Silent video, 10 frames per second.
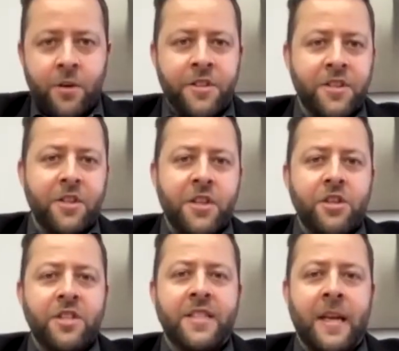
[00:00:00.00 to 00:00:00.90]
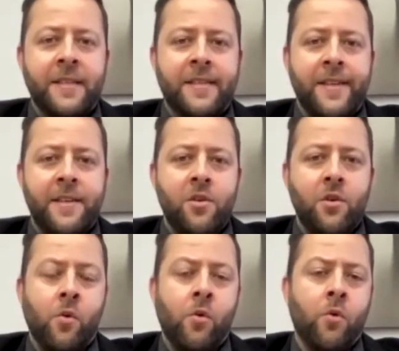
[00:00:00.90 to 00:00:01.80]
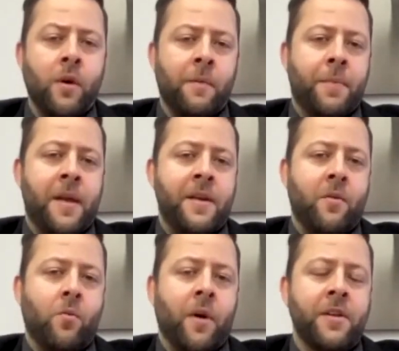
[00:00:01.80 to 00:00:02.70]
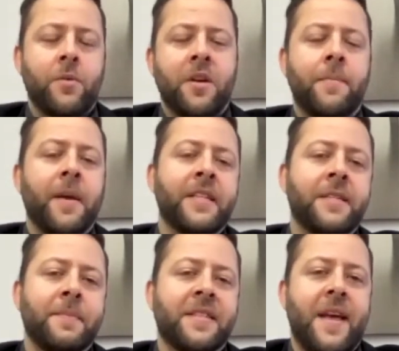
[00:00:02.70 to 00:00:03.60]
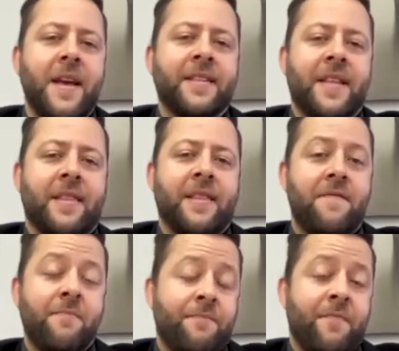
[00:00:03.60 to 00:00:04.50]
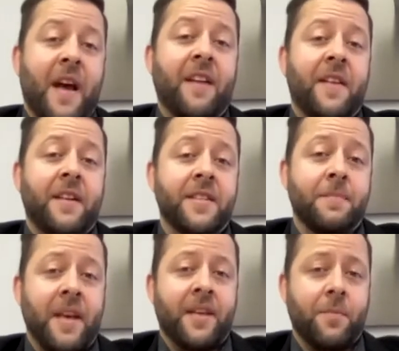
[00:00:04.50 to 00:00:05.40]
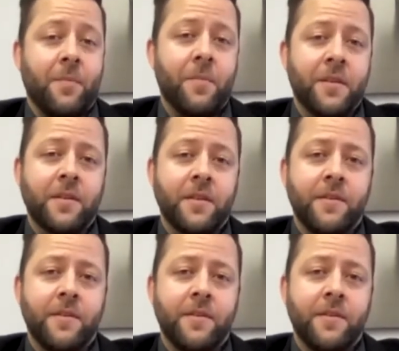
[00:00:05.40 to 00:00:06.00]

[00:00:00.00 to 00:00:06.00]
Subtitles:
Christo, can you just tell us, in your opinion, what is one of the biggest mistakes that the VAT vendors make at the moment?